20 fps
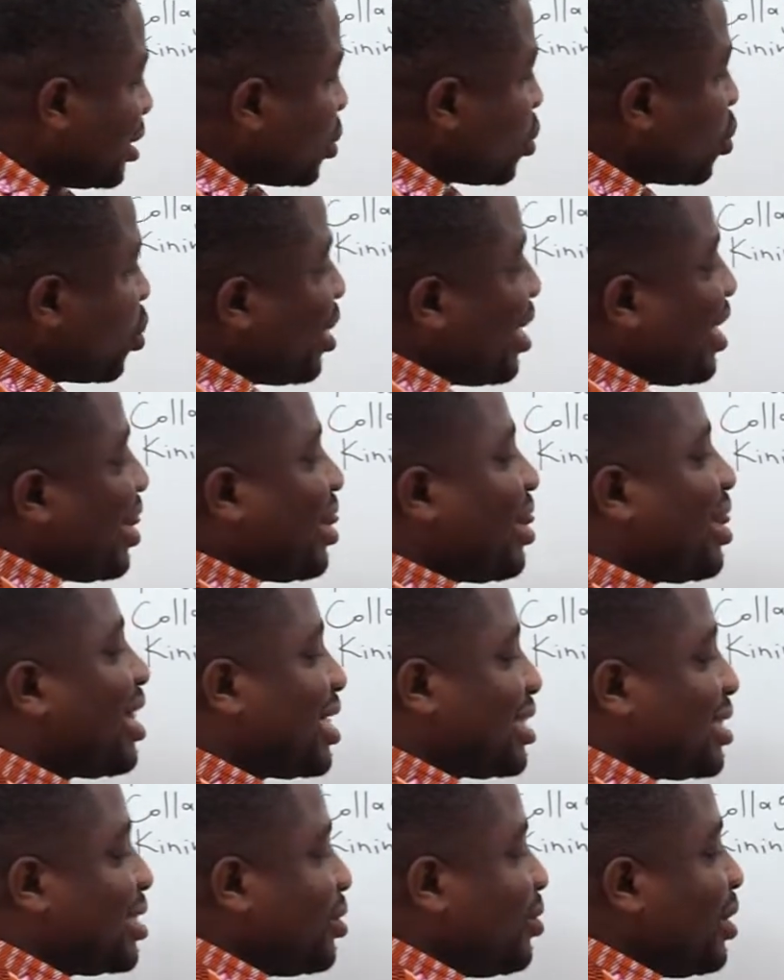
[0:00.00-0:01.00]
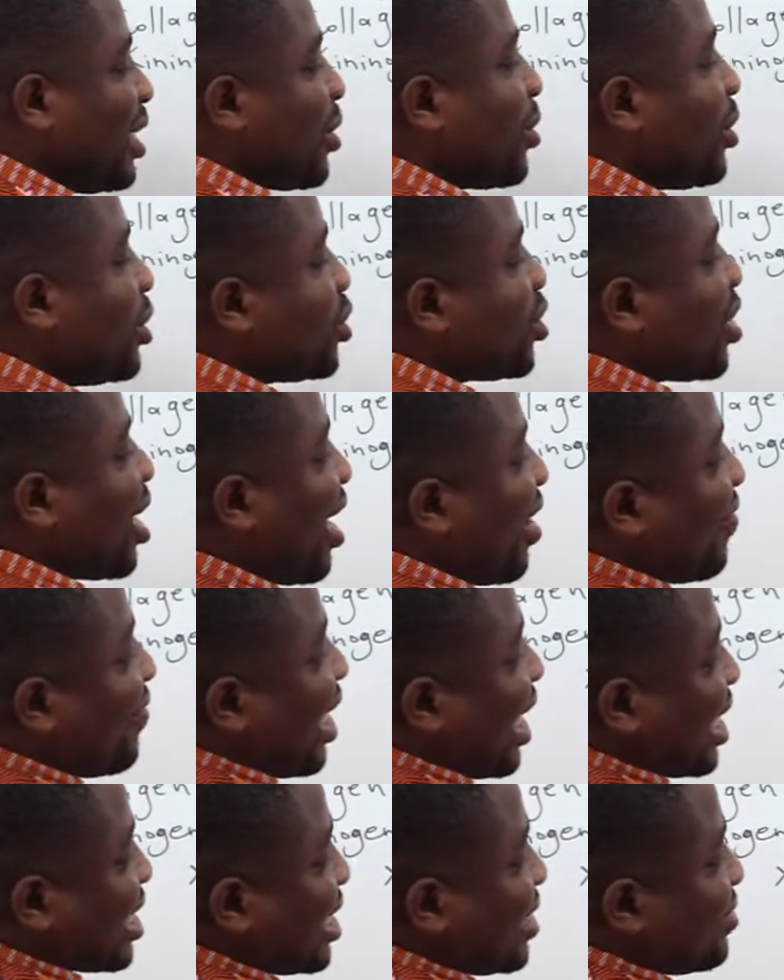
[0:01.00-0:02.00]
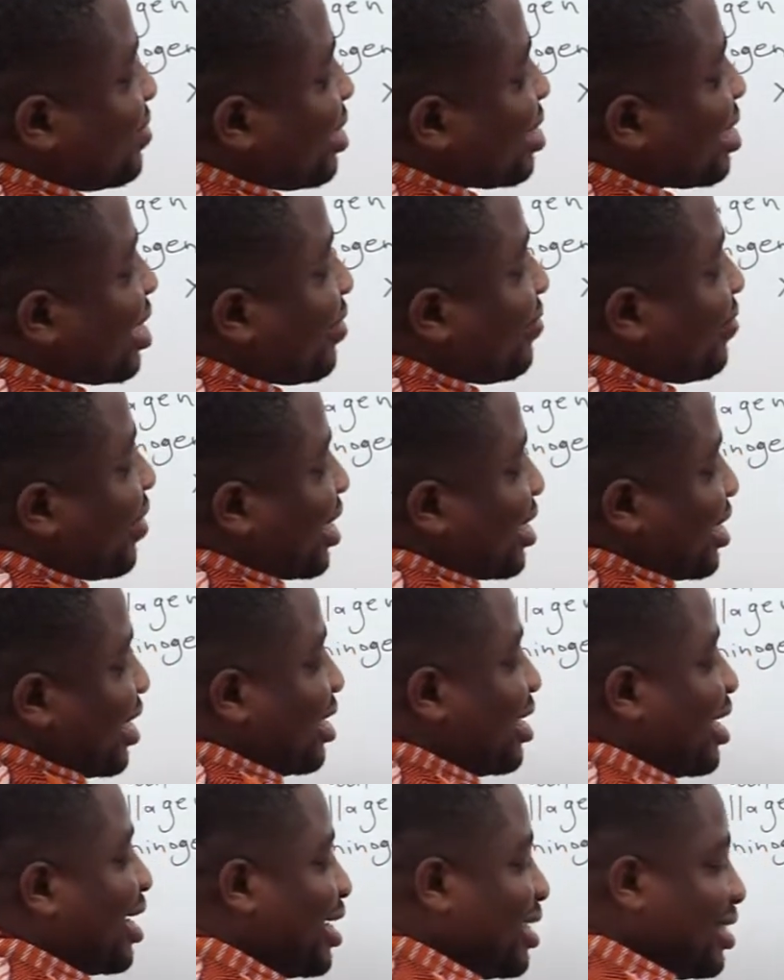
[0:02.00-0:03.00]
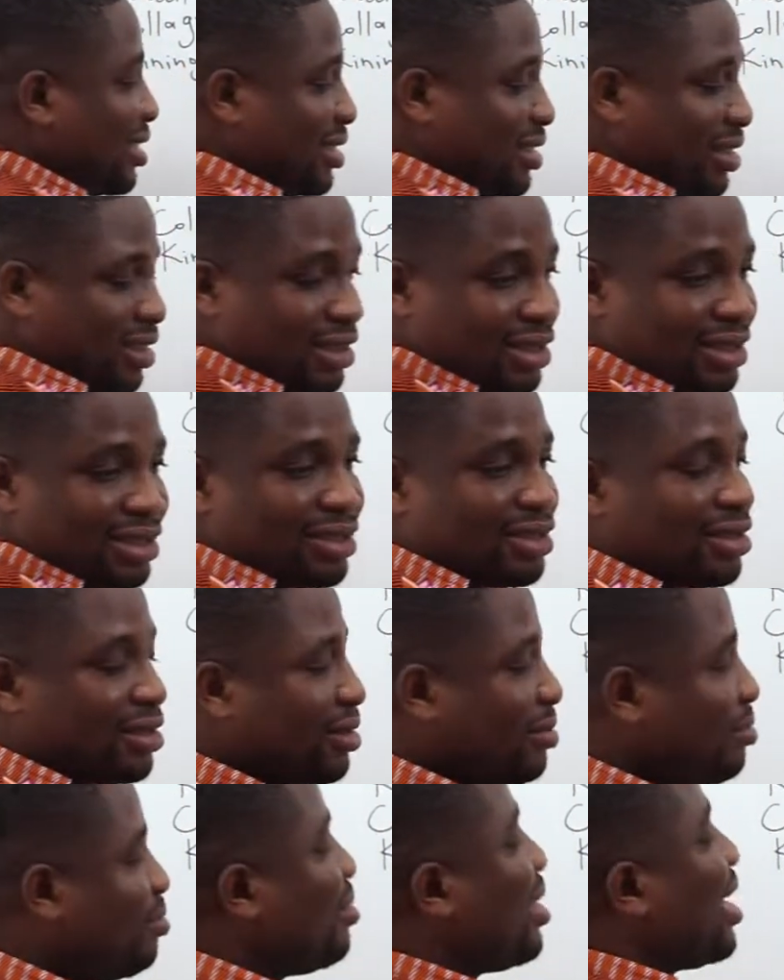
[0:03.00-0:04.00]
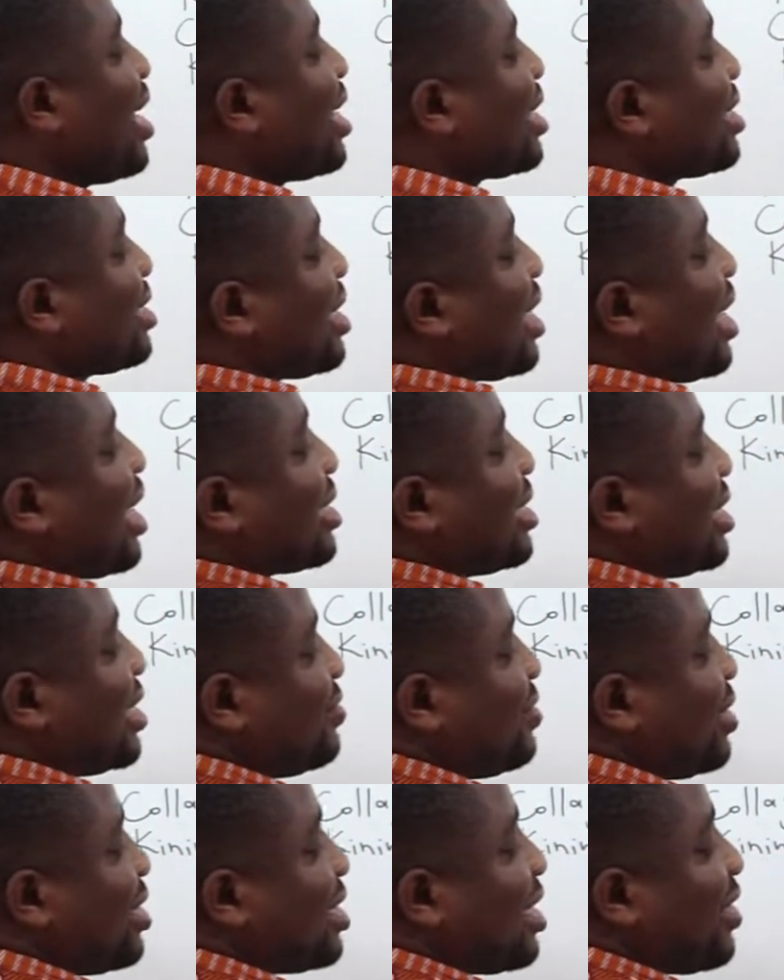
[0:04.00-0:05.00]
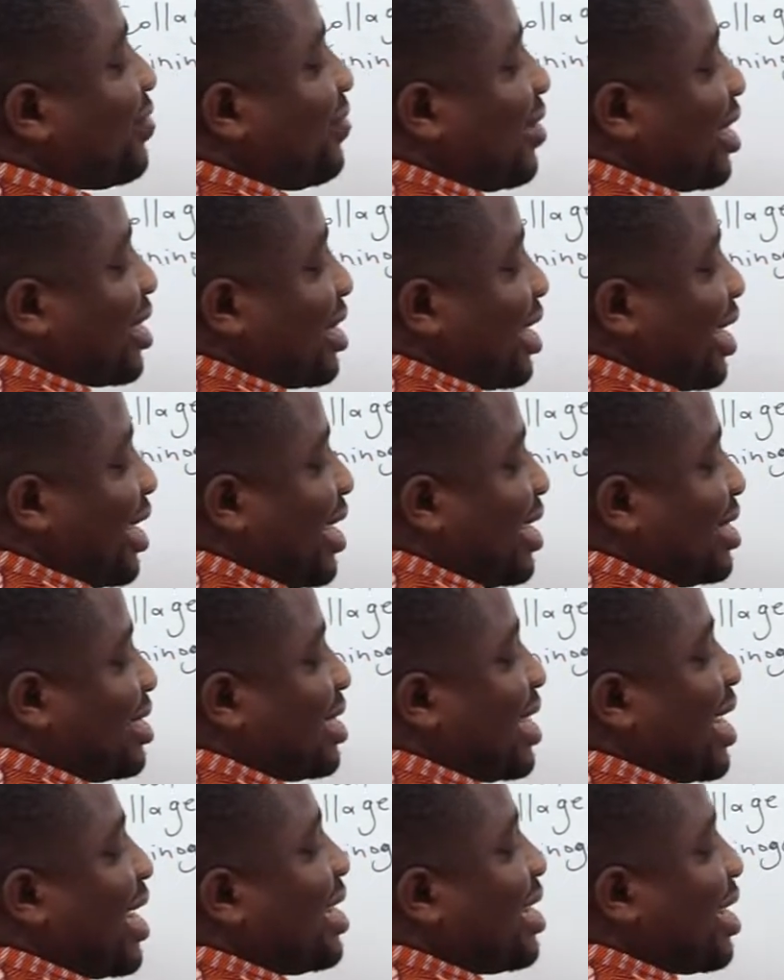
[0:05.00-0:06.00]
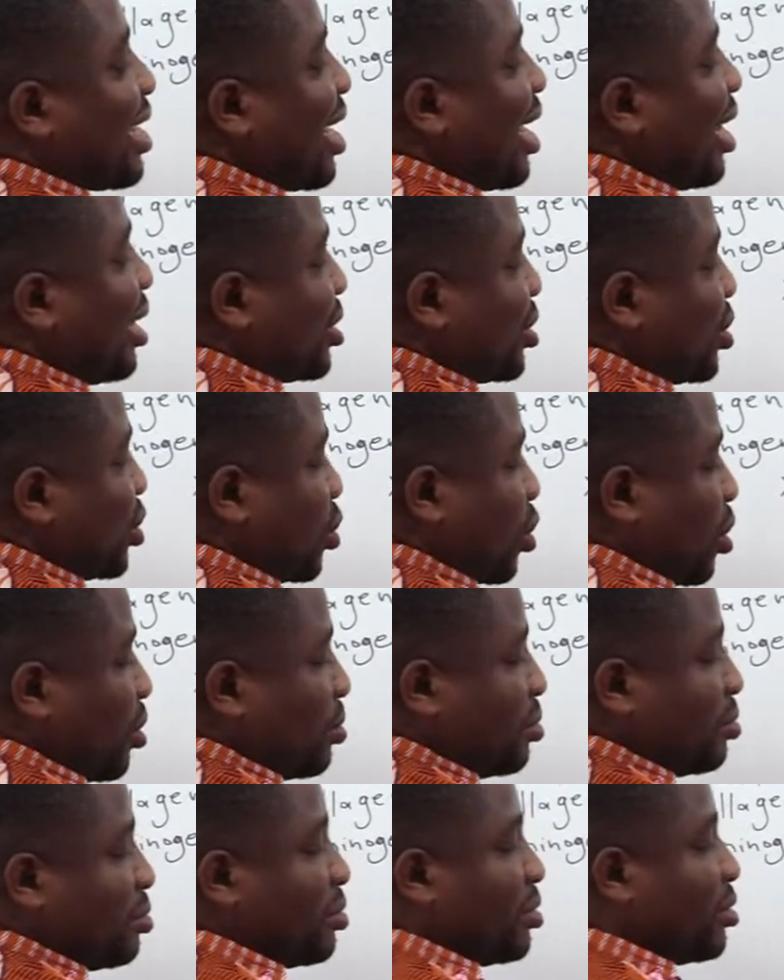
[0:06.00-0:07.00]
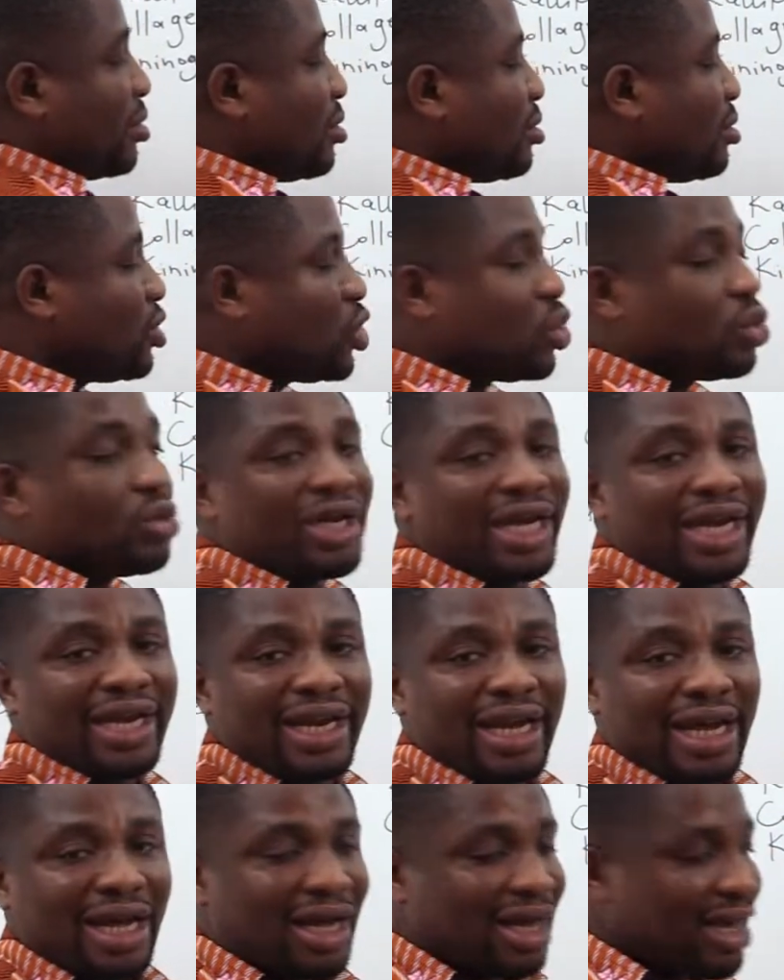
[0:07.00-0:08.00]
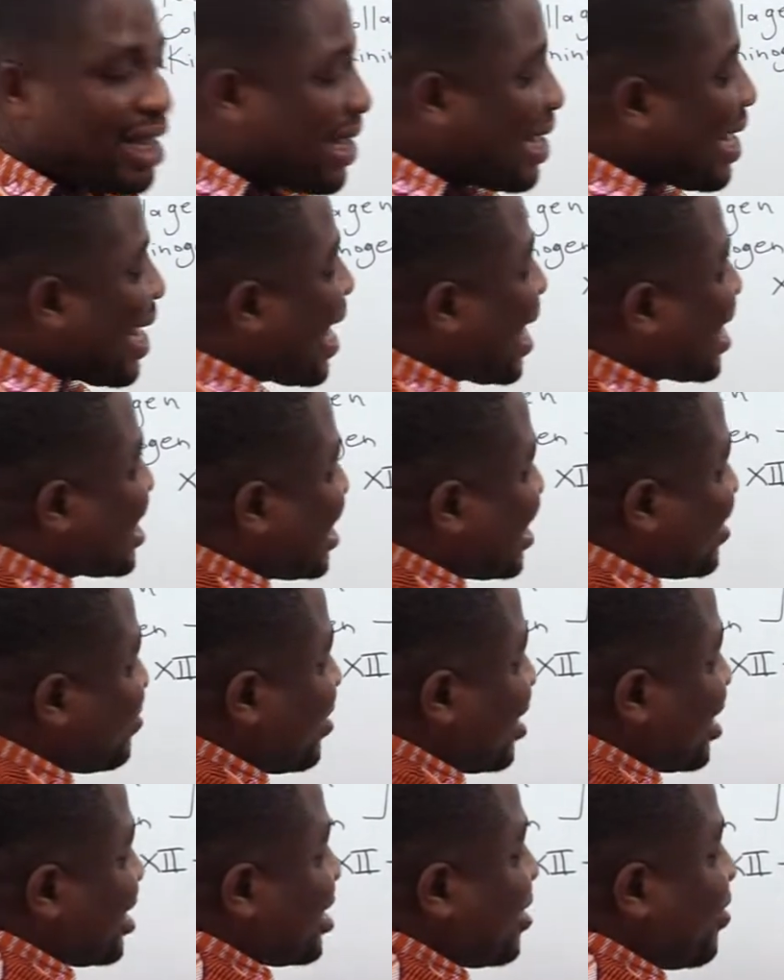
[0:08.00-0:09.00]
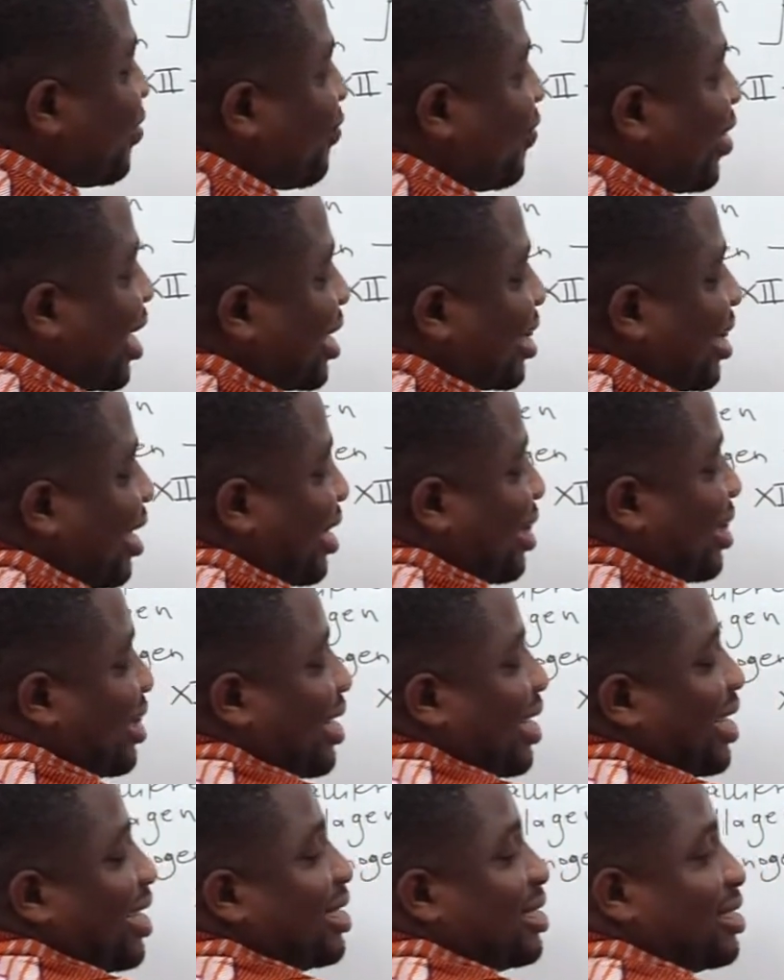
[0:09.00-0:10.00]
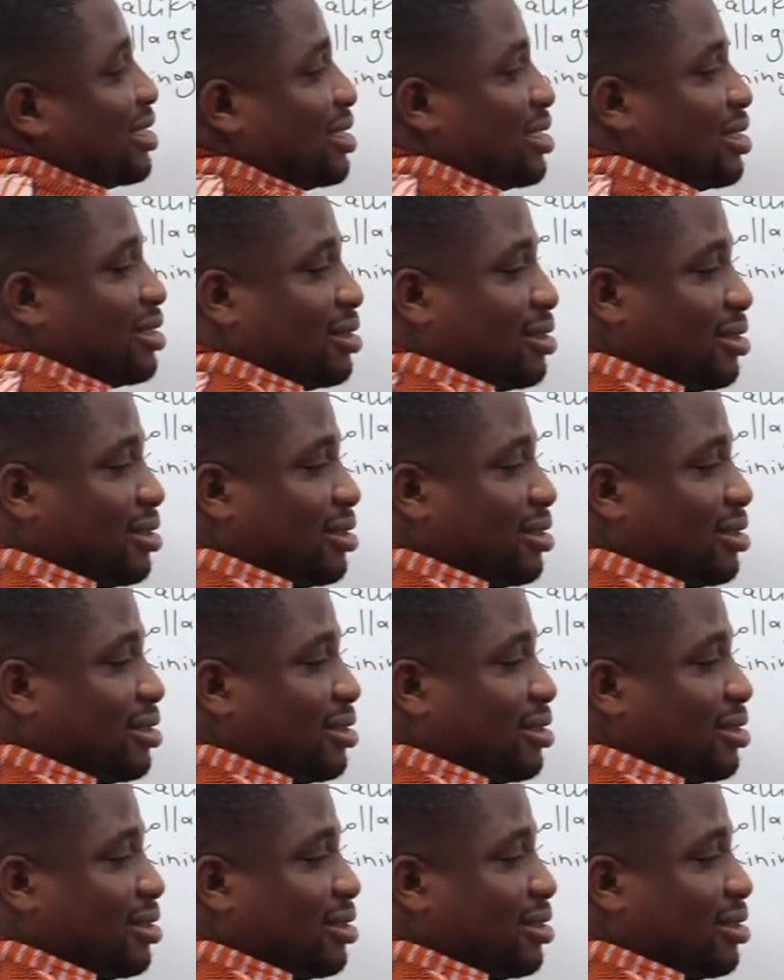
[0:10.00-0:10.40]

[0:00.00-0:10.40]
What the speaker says: So in that, we are going to have activated factor 9 plus activated factor 8 and calcium together activating factor 10.